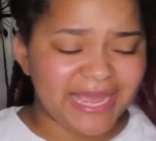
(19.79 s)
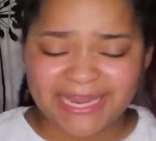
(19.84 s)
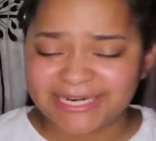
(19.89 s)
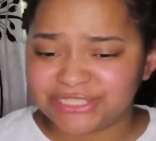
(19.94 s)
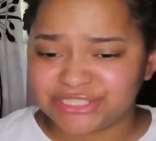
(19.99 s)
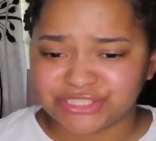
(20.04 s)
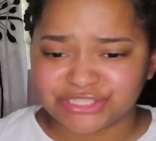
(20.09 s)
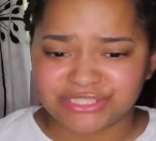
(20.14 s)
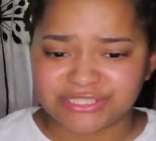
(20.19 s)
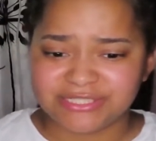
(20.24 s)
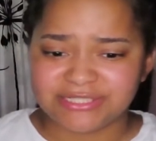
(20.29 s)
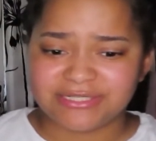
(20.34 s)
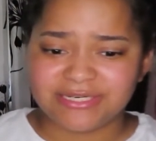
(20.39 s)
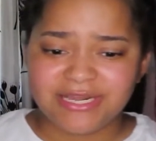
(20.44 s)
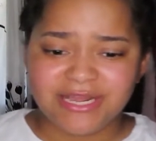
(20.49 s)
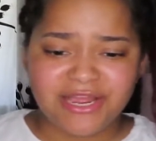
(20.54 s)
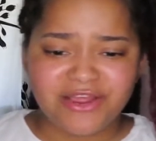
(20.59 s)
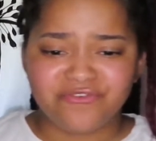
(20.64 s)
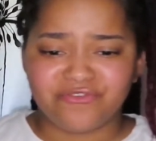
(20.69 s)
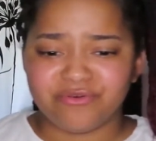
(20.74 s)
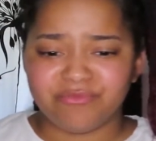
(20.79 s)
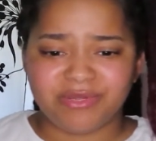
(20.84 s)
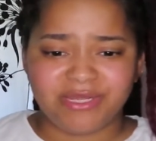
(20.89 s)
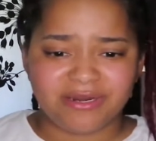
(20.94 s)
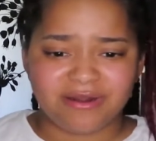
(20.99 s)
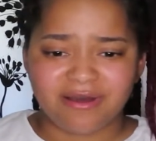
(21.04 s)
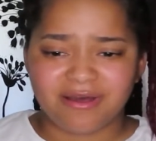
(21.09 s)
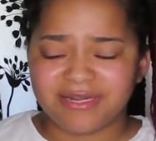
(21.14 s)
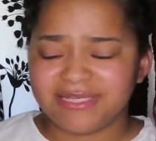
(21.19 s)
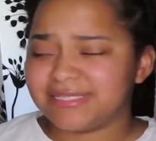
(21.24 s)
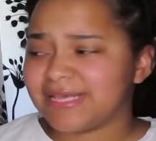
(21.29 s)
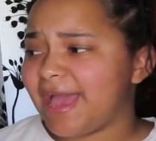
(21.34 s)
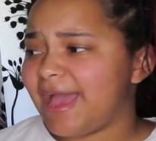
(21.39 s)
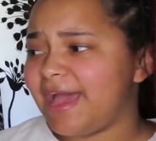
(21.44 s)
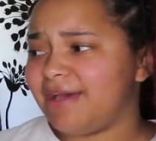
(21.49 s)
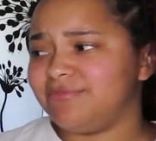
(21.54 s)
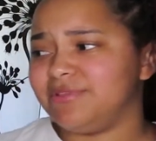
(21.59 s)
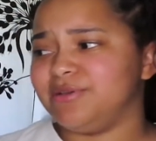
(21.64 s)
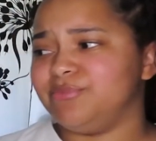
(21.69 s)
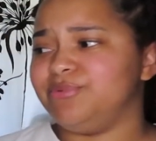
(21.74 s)
Actually, for being honest, I
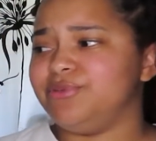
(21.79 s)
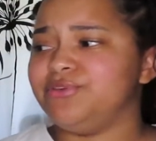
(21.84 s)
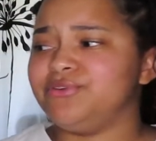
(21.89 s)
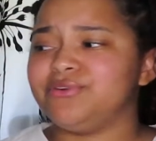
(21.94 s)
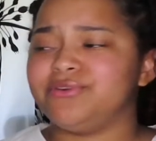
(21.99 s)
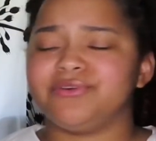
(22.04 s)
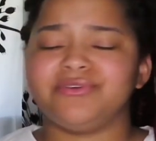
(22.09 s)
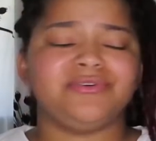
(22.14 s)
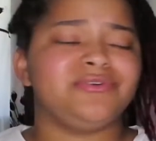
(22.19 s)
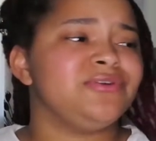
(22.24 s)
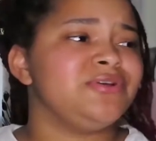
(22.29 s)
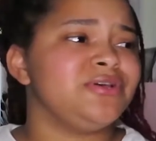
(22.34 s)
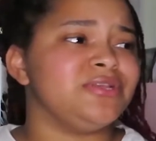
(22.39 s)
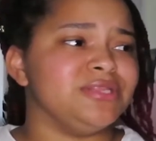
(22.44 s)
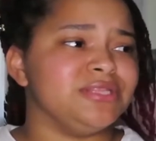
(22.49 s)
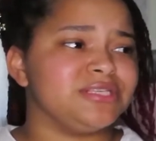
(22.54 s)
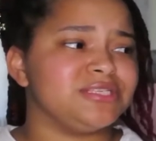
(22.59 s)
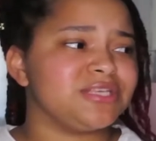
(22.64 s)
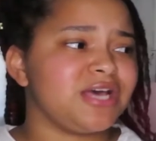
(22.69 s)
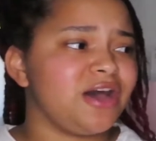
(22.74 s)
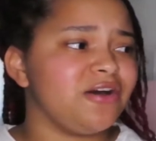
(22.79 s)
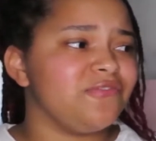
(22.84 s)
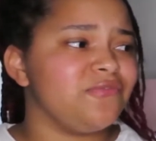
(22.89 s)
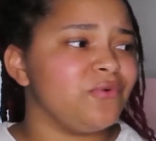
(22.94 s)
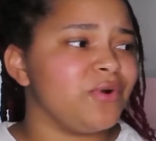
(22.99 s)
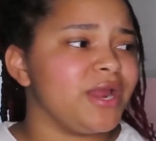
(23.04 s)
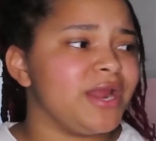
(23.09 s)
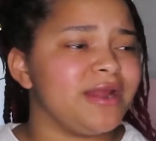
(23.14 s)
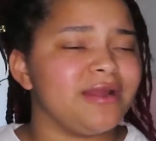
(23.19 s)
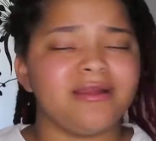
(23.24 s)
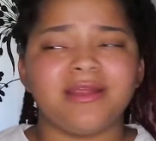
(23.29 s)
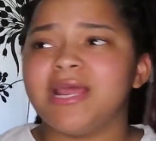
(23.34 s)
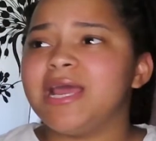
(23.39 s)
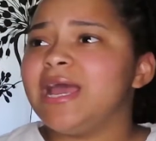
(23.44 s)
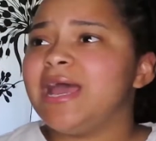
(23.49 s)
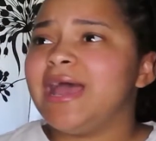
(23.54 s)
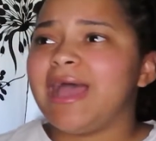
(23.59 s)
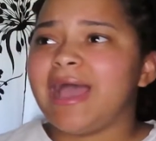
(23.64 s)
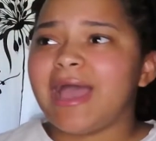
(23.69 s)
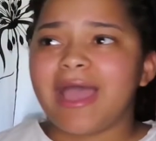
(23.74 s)
have the computer software,
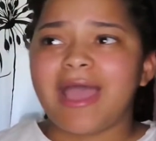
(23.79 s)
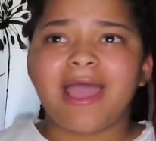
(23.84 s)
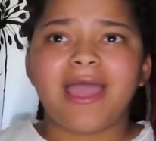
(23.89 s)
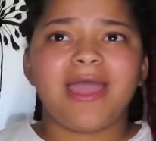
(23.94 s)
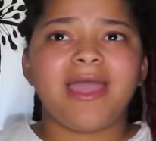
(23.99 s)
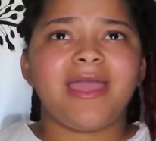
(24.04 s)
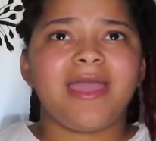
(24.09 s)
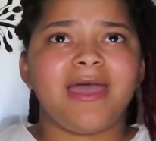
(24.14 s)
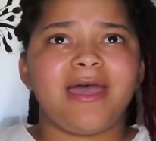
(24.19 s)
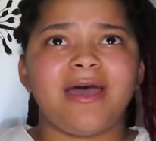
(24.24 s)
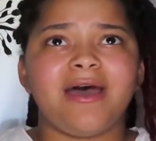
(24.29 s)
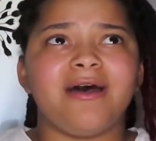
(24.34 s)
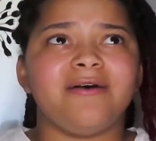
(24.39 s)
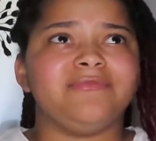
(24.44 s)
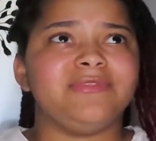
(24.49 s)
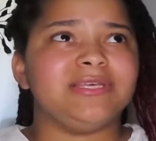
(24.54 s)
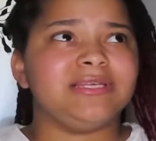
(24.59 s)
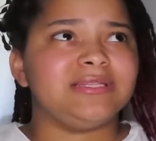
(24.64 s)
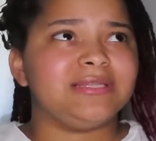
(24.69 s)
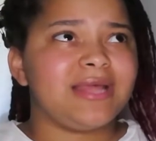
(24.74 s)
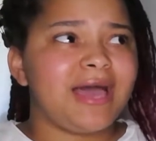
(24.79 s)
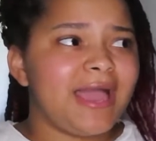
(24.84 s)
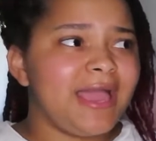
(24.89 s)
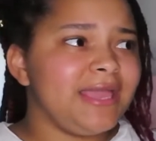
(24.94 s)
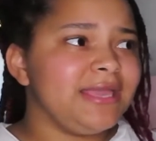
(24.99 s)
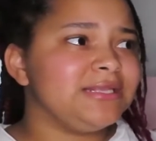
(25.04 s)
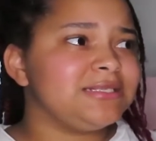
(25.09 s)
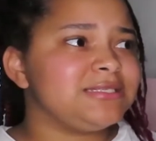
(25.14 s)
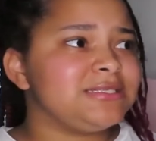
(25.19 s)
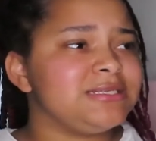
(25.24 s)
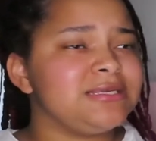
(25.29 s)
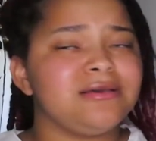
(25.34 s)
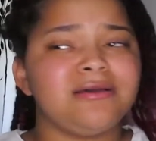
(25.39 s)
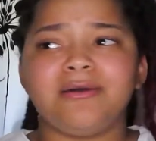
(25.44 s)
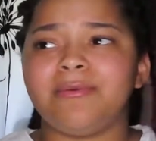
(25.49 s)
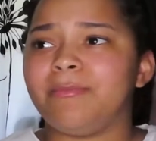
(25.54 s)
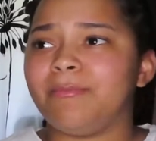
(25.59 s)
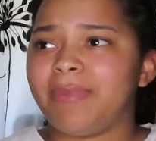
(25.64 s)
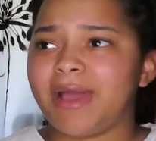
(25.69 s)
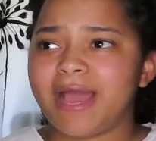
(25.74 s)
I have the lights,
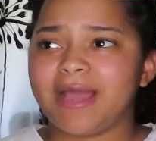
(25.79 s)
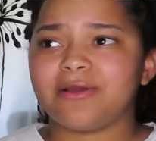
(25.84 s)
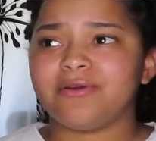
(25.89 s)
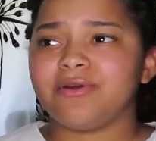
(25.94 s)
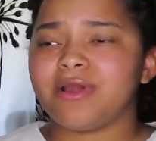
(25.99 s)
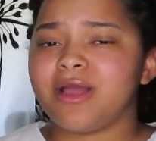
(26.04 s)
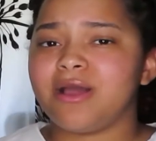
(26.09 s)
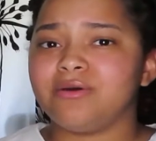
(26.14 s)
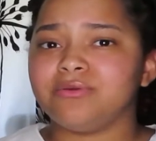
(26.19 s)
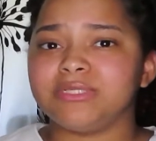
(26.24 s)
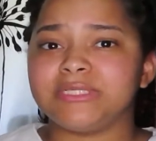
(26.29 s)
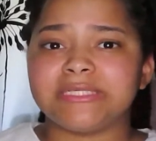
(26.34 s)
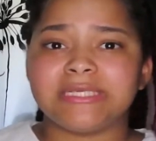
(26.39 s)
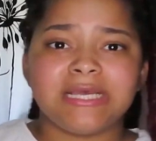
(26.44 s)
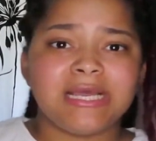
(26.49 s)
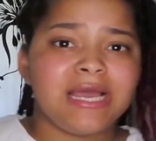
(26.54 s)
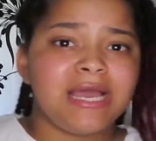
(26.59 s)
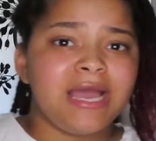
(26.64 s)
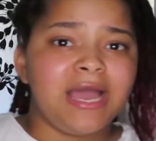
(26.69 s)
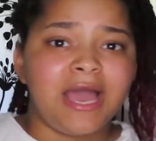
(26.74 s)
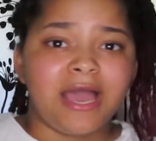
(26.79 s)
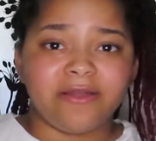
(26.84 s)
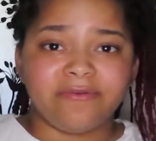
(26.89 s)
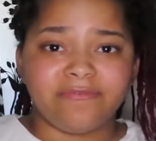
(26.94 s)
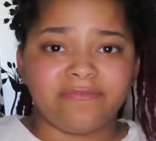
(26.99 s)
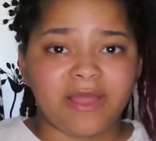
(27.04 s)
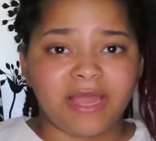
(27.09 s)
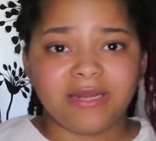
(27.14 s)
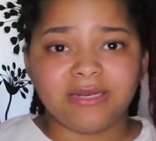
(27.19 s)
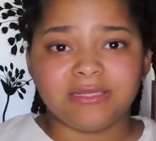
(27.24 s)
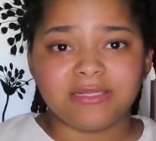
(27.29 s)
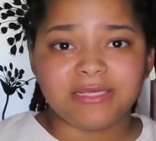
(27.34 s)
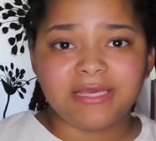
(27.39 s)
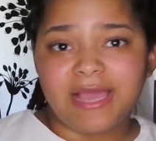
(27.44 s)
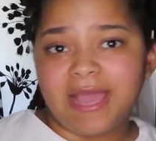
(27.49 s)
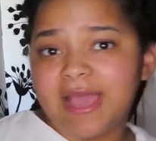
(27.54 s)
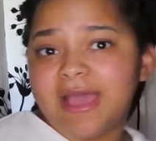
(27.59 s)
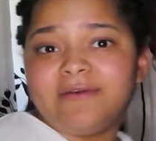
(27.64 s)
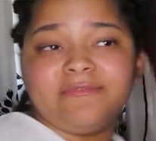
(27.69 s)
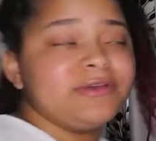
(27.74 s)
backgrounds. I finally
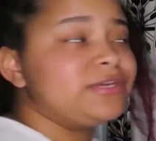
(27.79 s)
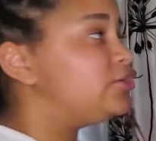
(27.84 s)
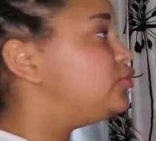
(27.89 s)
have a